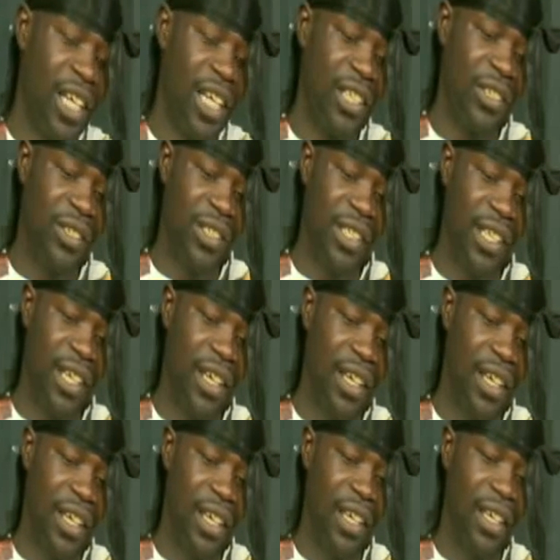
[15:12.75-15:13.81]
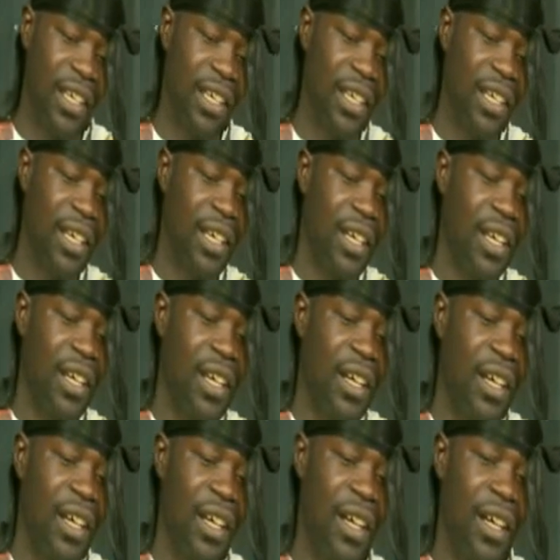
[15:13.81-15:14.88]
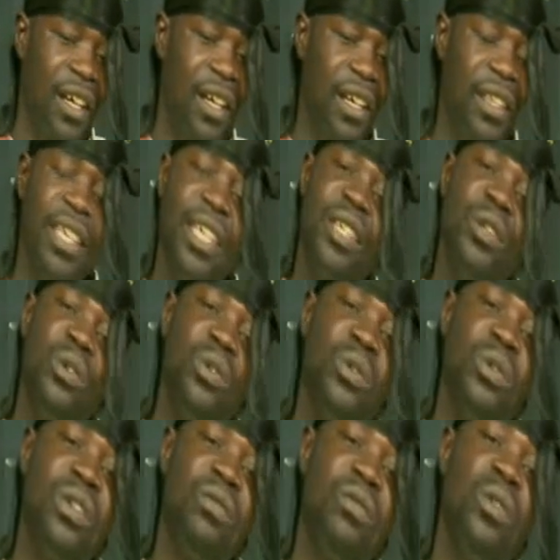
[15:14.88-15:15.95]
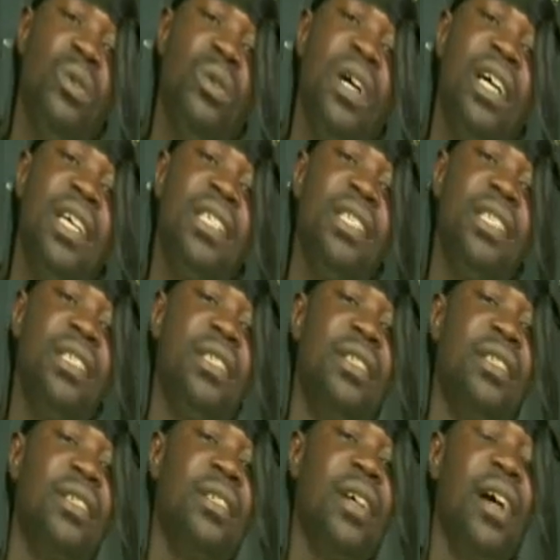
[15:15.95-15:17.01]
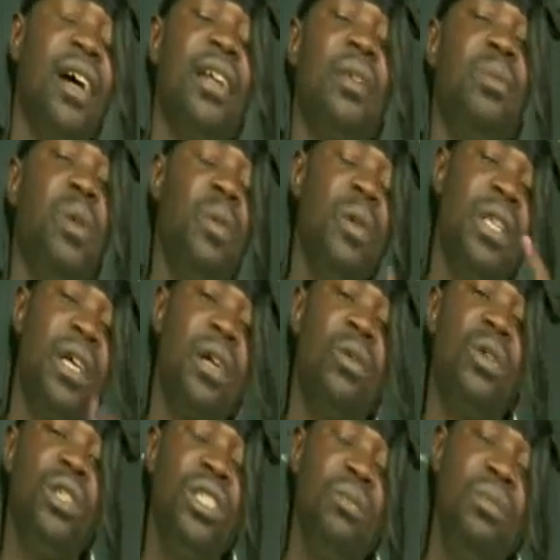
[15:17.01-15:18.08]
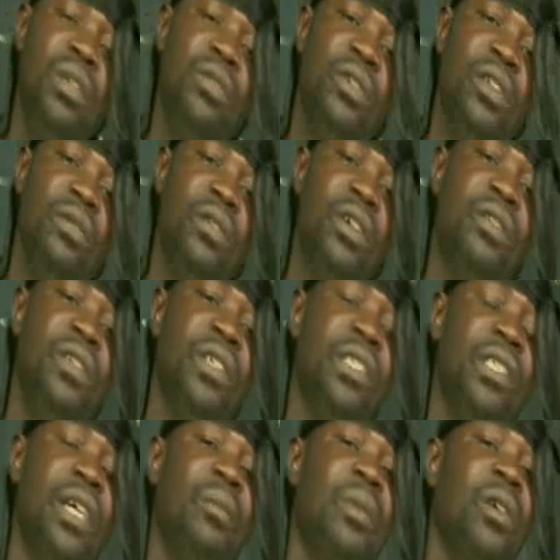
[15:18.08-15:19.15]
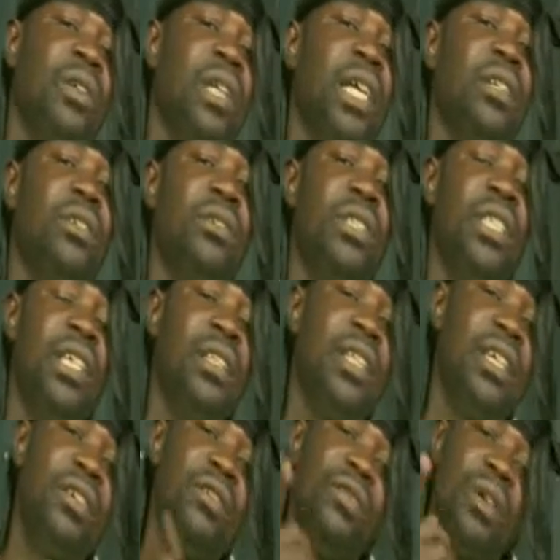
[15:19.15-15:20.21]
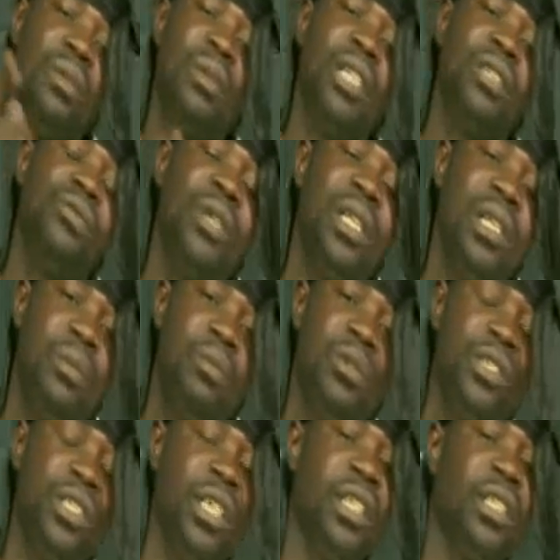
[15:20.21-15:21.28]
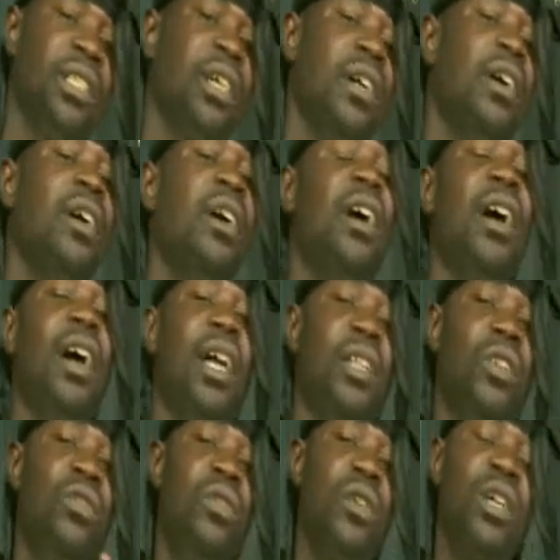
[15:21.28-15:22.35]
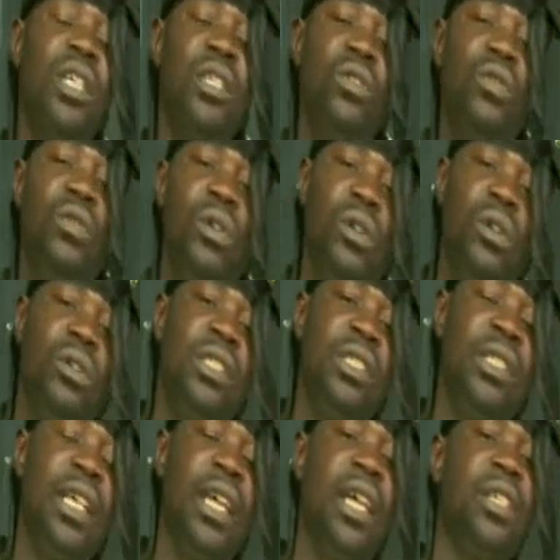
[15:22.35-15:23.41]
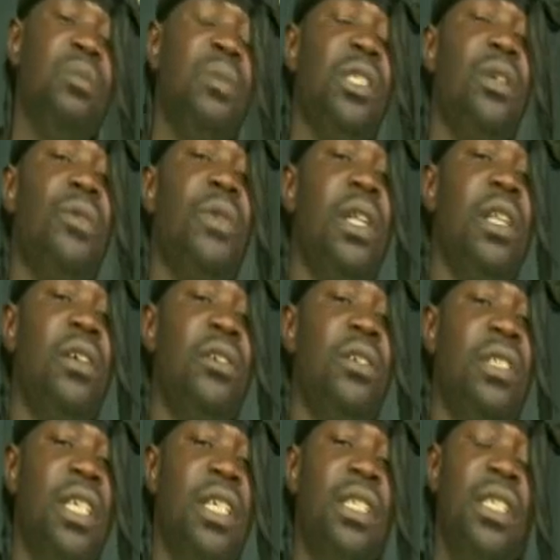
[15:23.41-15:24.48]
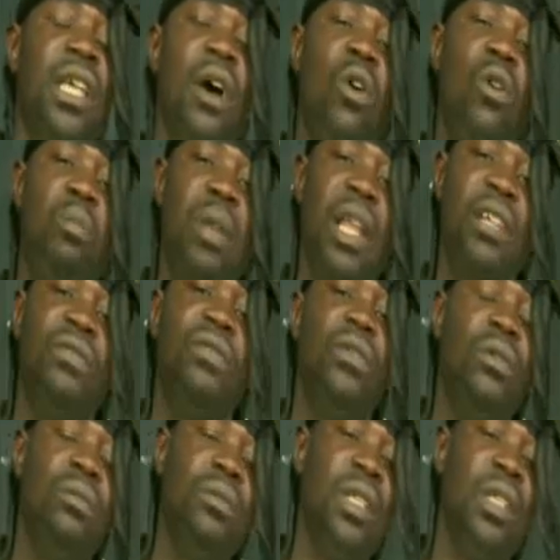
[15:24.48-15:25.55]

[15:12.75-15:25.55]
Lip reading: to say thank you to the viewers, the people that are watching me for the very first time. I would like to say thank you very much, really appreciate. Don't forget to follow CH Mr. Really Cosenza, all platforms.